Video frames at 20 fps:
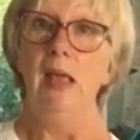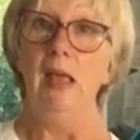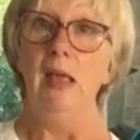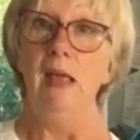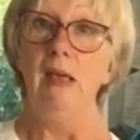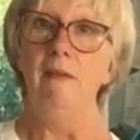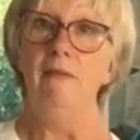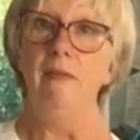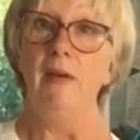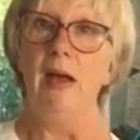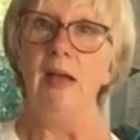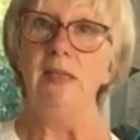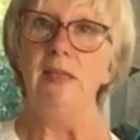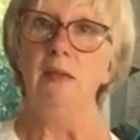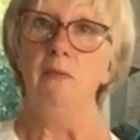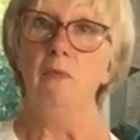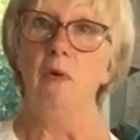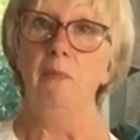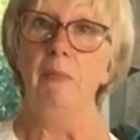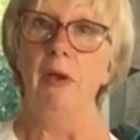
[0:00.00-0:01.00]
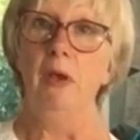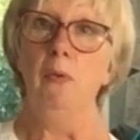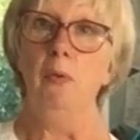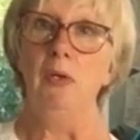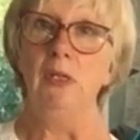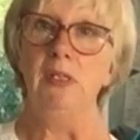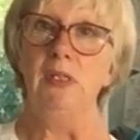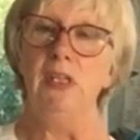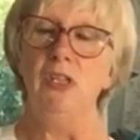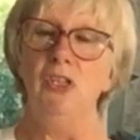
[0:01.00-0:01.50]
if I didn't want my
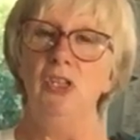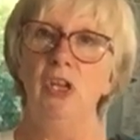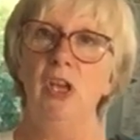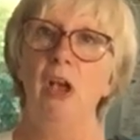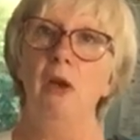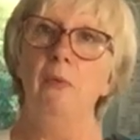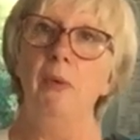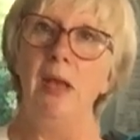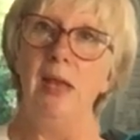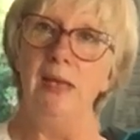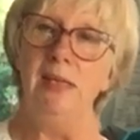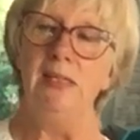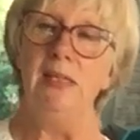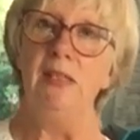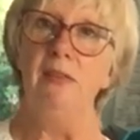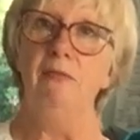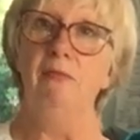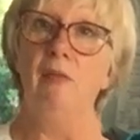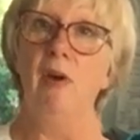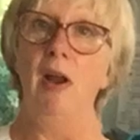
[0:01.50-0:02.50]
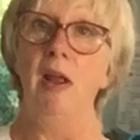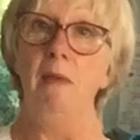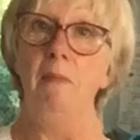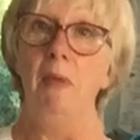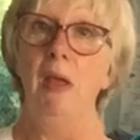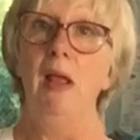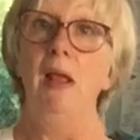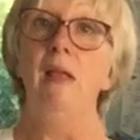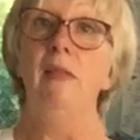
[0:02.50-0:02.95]
quilting to go into the frame,